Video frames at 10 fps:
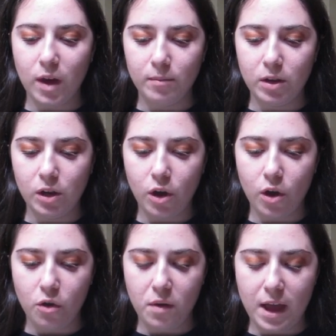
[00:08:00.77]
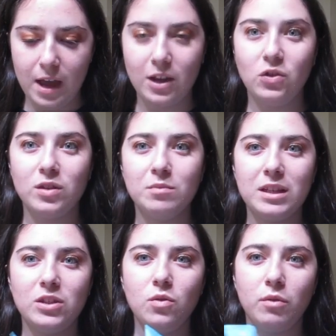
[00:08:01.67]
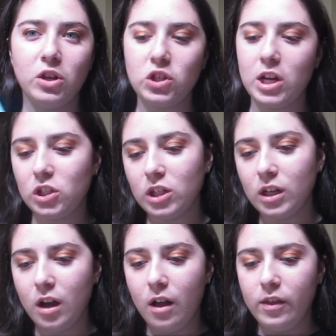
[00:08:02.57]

so I'm gonna go and use some tinted moisturizer.